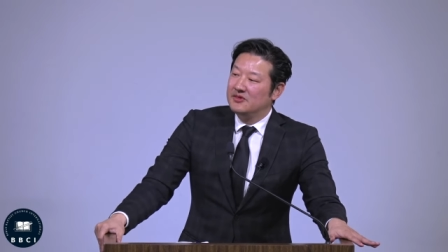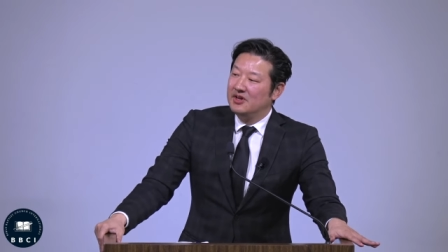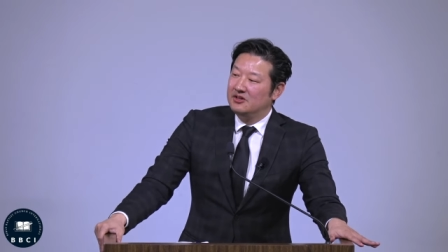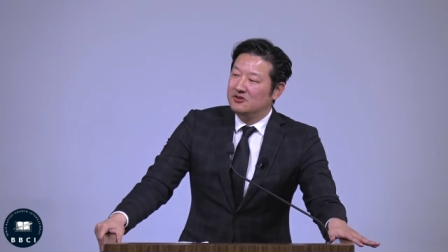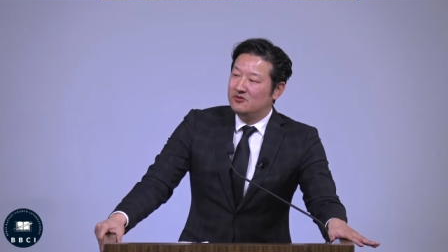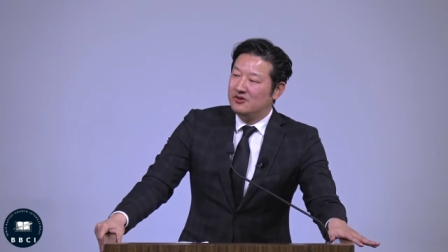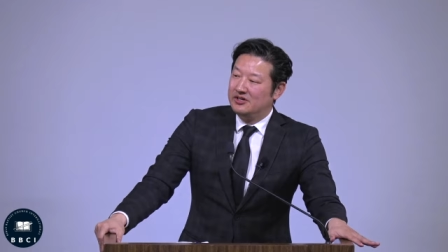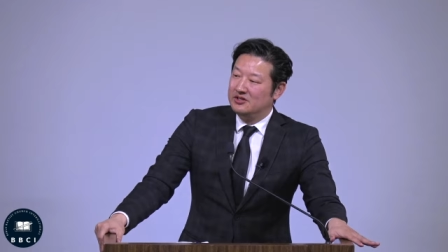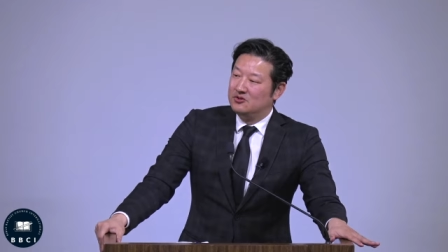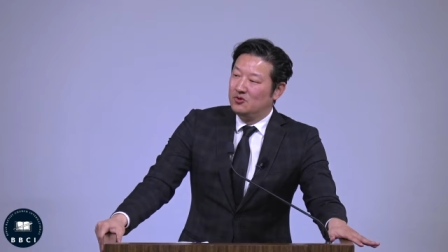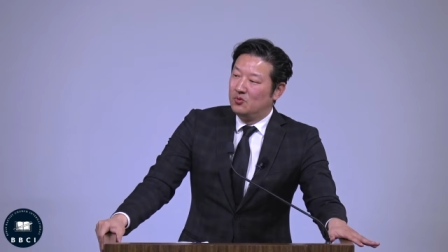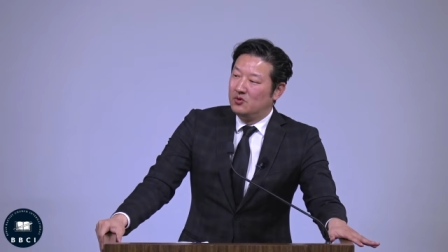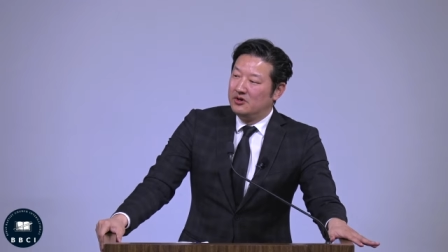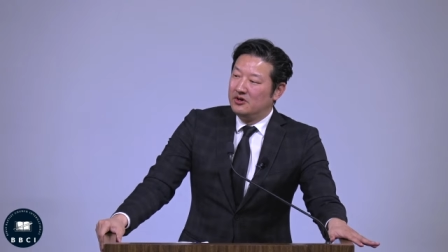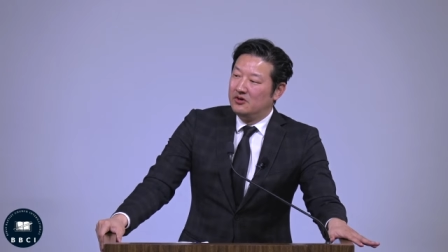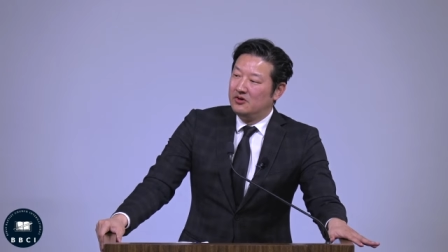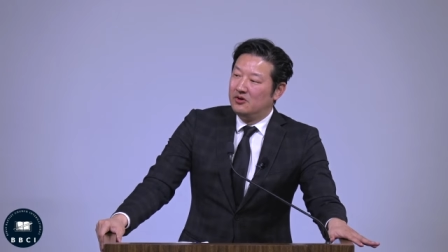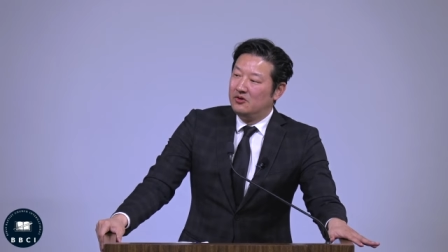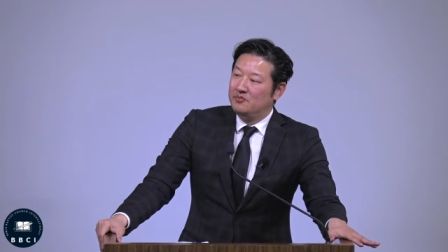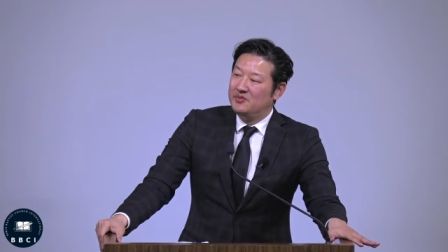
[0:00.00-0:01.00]
throughout the
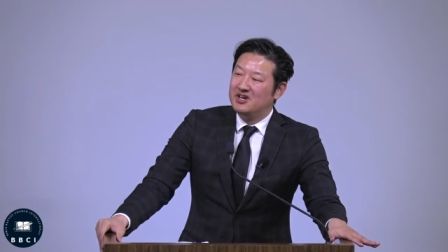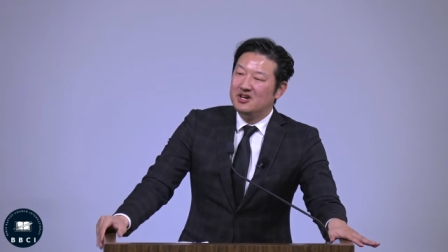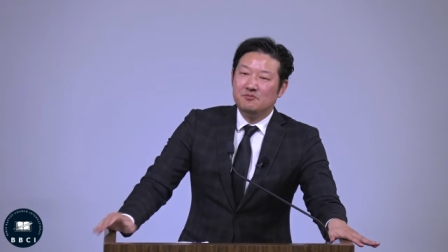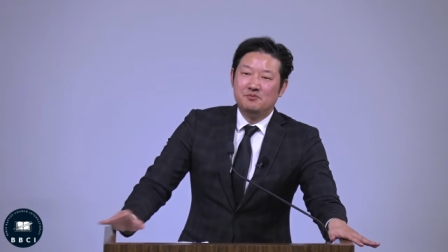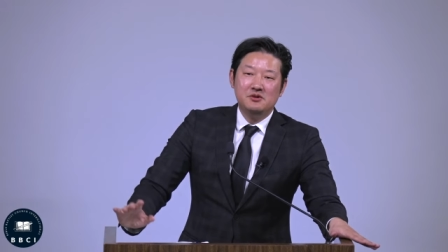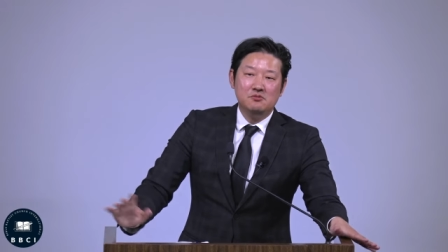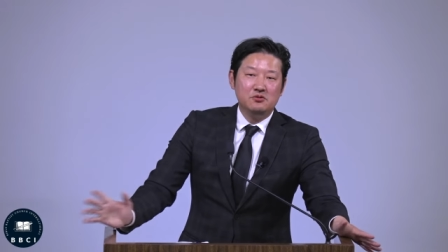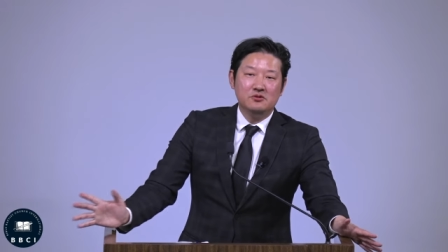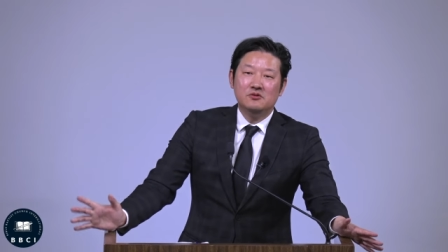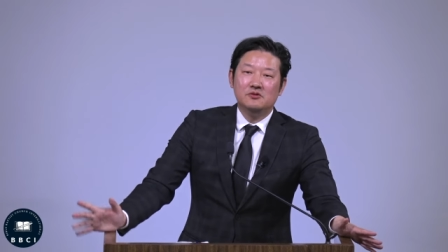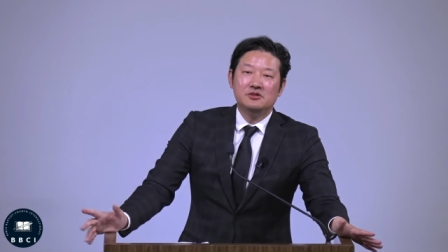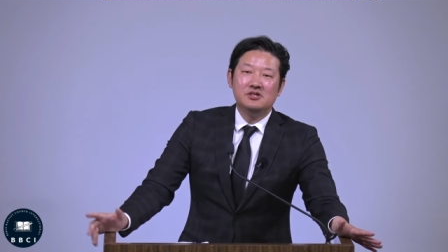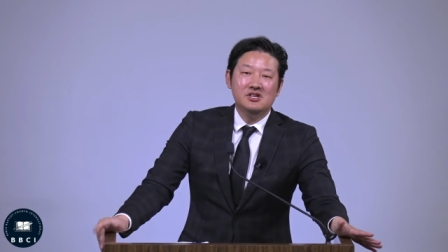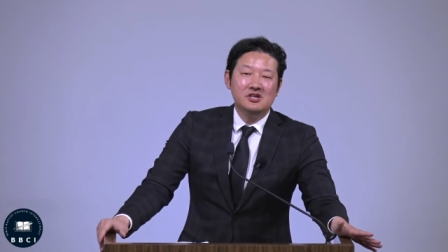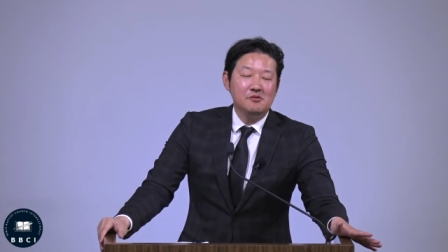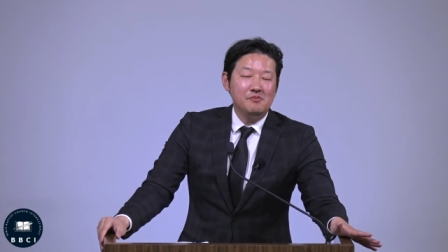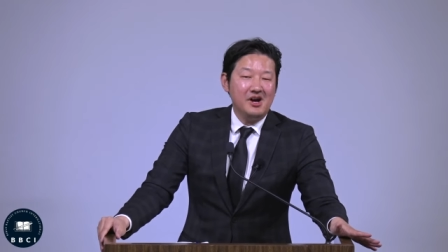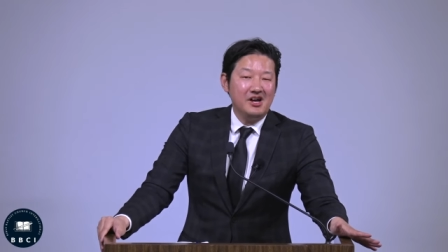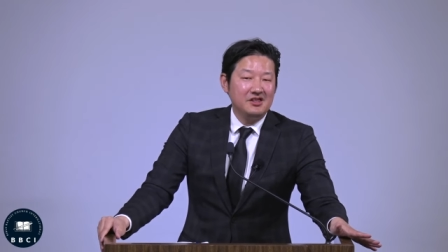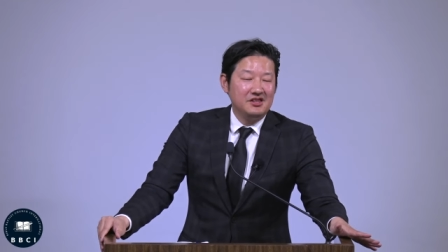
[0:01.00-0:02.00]
world? Because people don't think
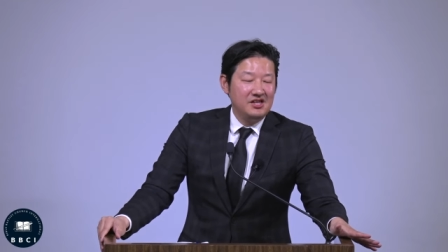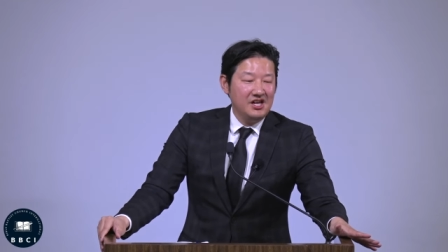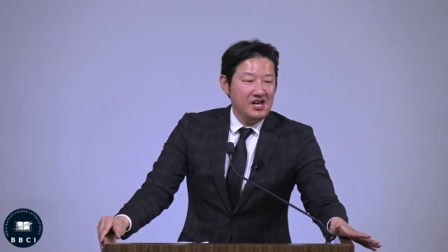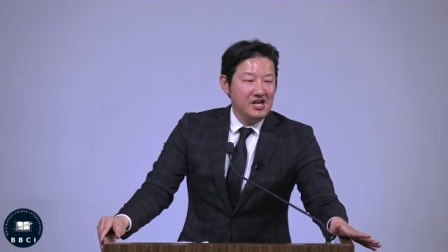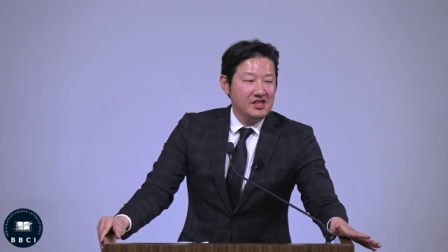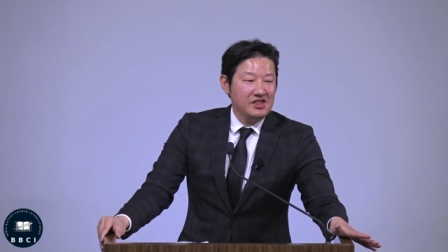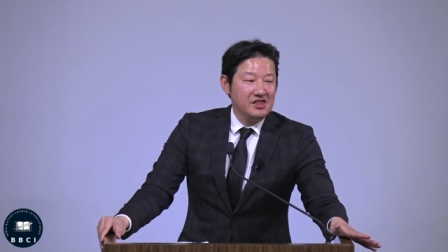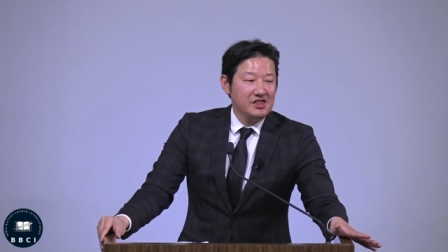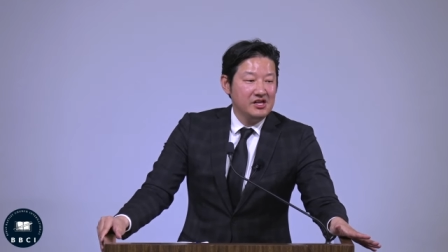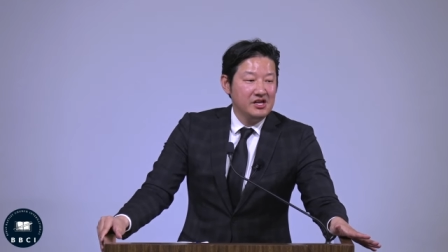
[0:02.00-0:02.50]
about death.